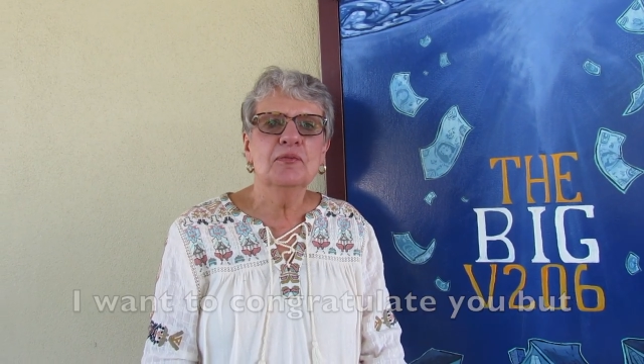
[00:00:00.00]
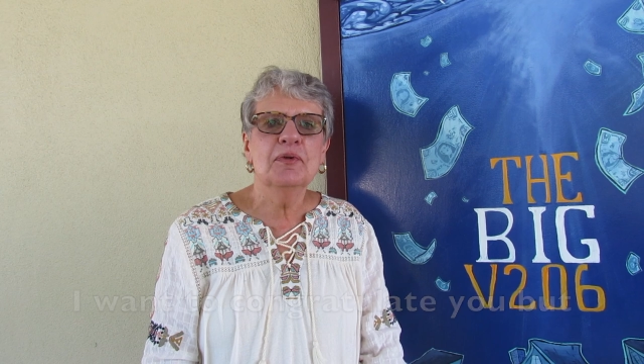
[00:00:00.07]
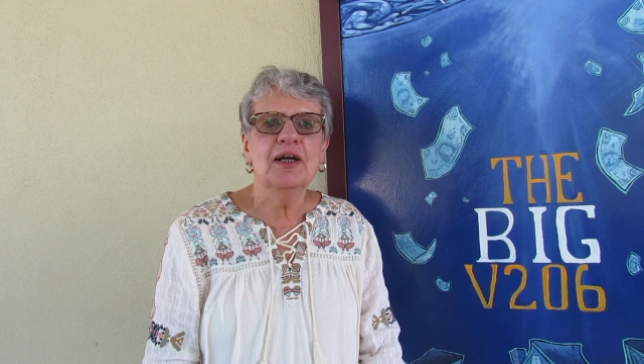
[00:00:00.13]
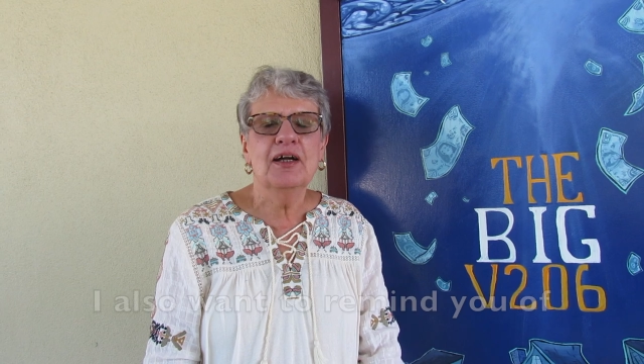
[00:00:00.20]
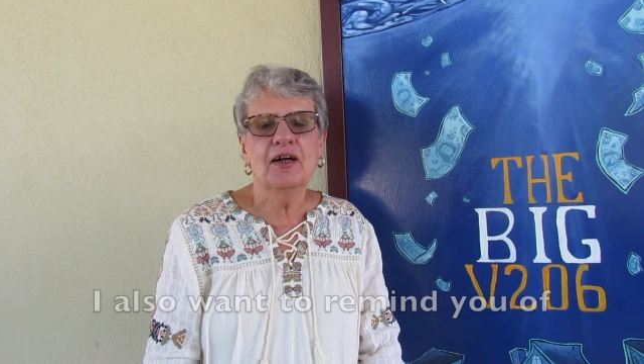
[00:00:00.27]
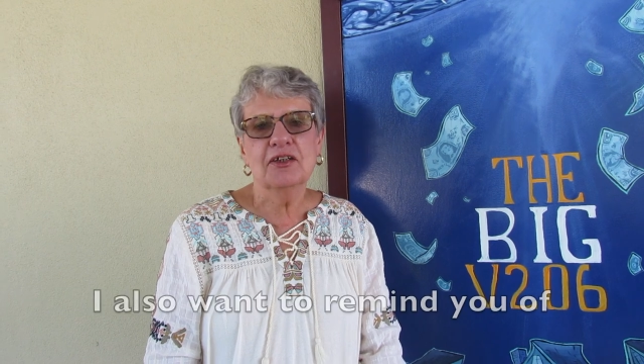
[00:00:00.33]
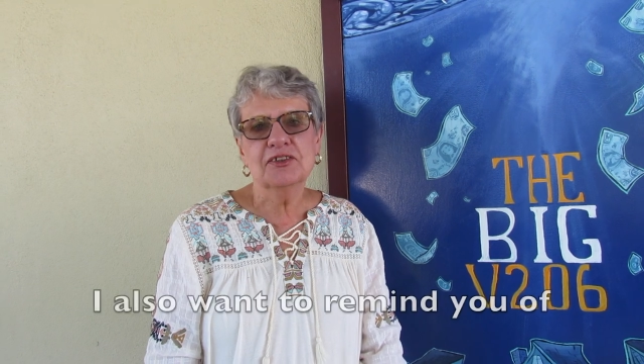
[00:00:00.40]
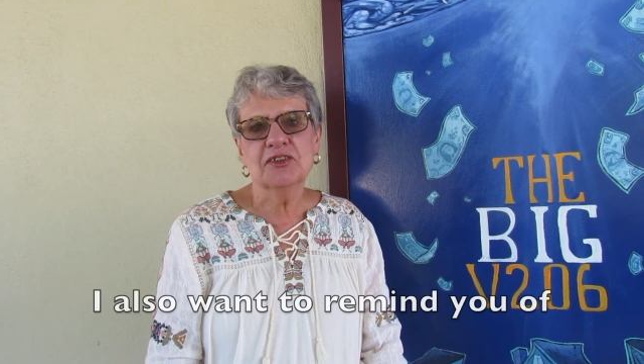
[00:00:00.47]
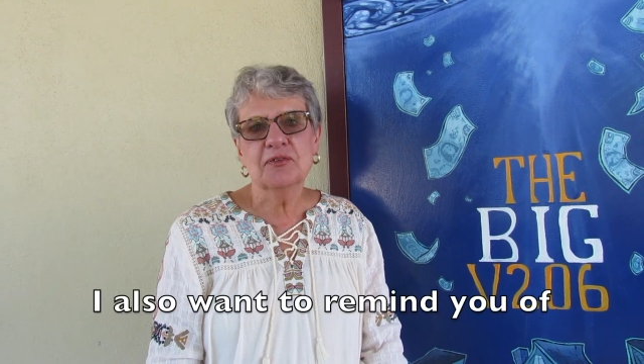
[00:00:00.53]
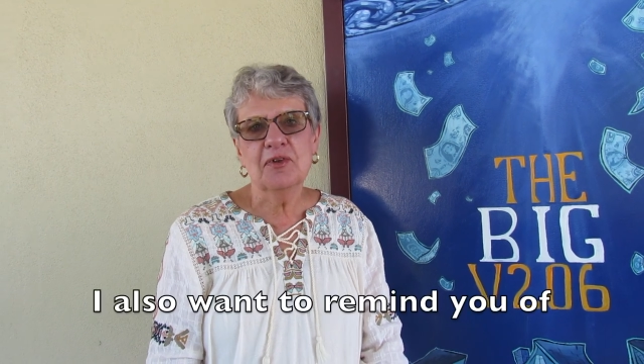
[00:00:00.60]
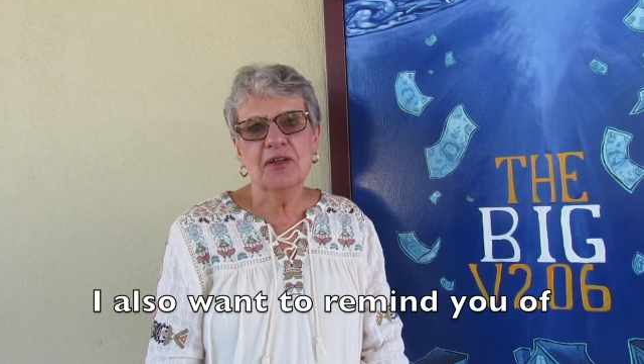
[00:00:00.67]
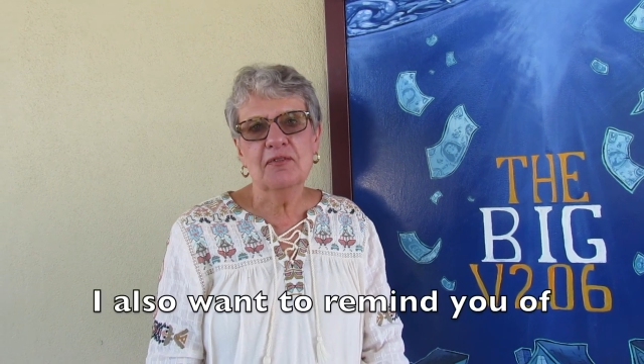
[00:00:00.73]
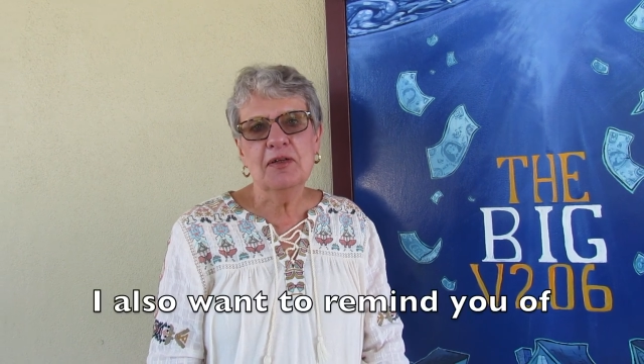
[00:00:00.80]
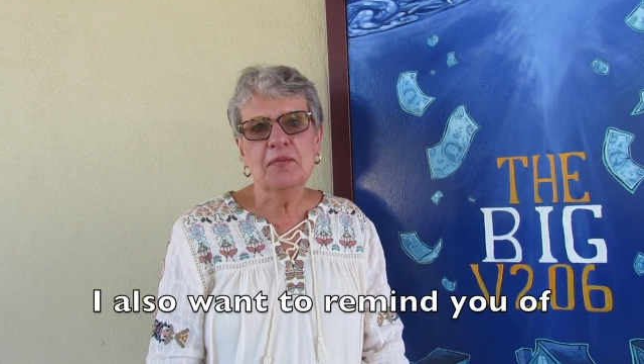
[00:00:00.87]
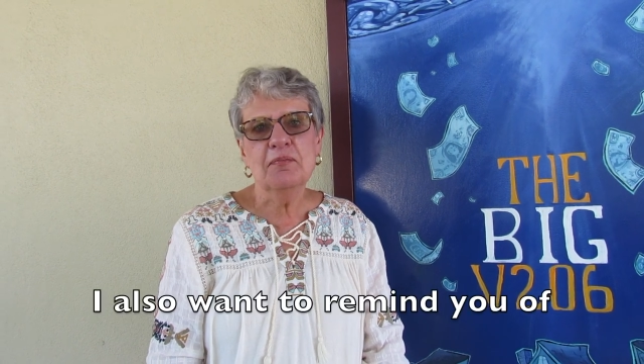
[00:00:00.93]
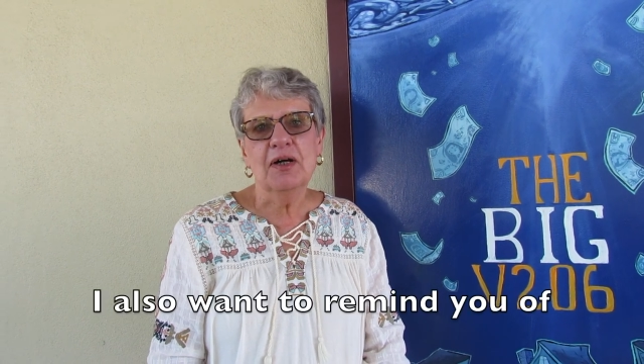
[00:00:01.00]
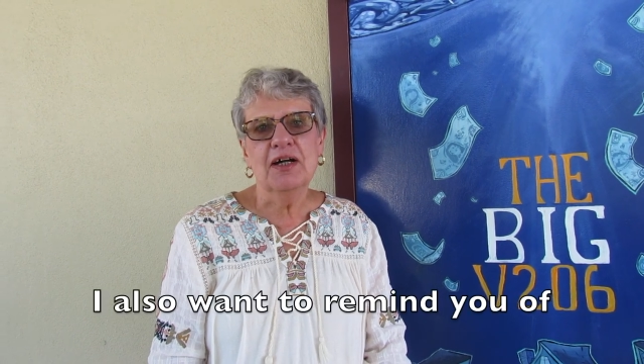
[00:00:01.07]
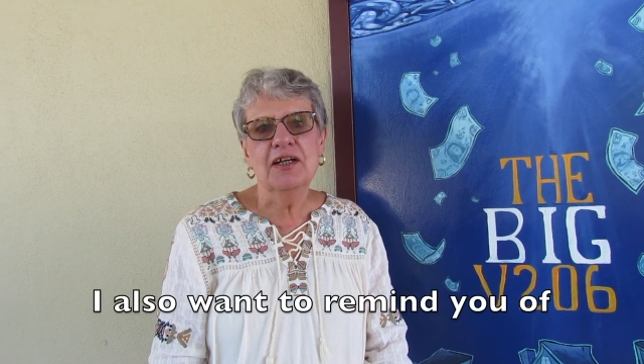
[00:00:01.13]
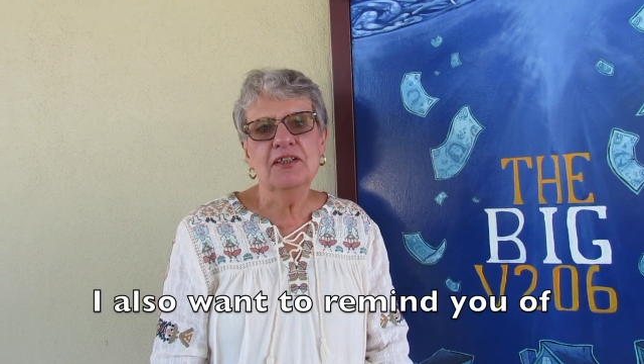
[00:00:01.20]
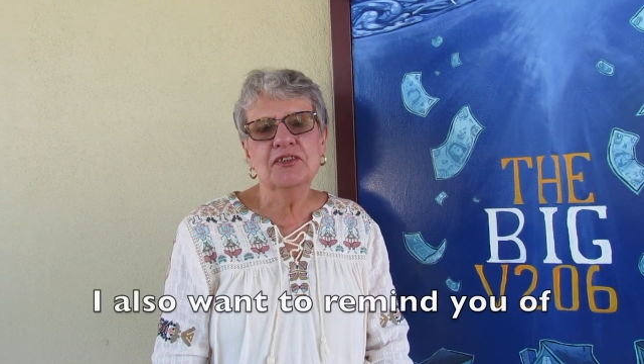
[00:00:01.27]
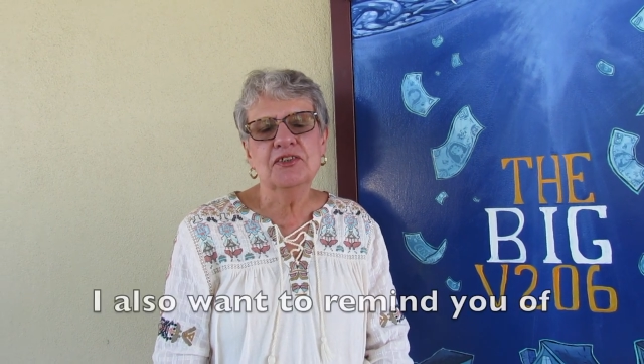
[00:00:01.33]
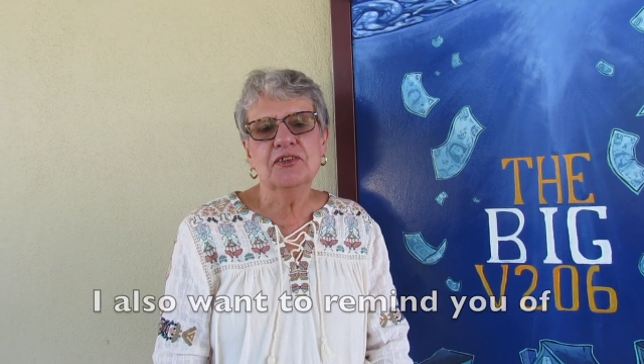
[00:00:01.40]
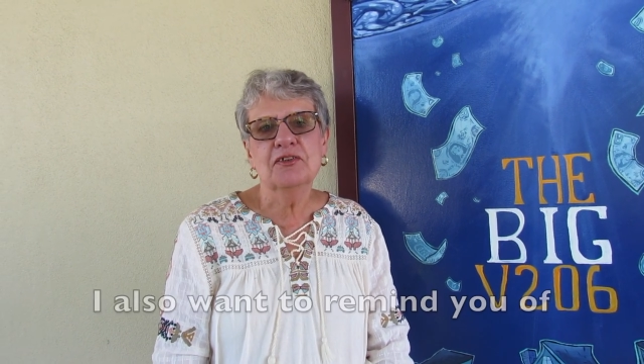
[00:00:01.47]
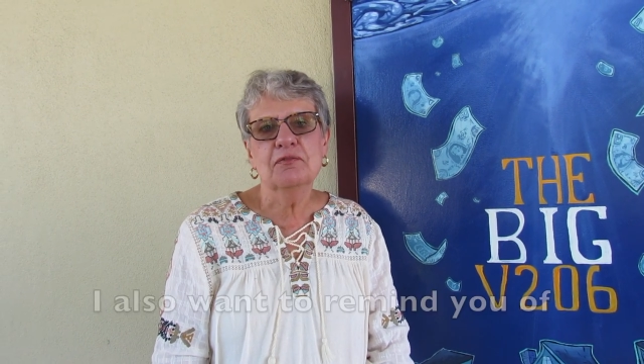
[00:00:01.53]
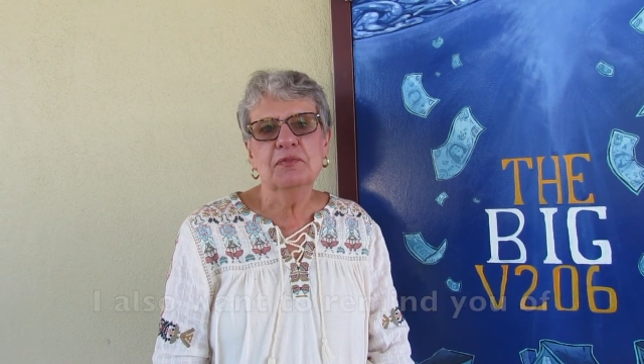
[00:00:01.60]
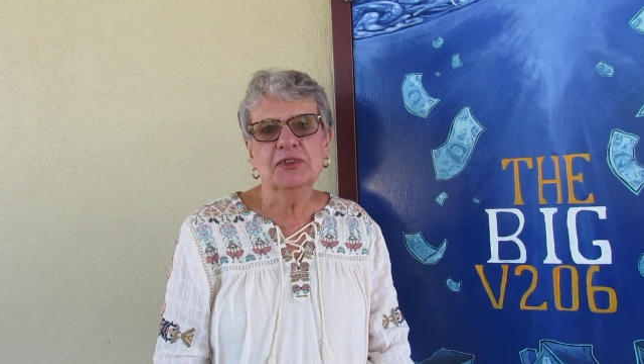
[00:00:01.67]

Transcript: but I also want to remind you of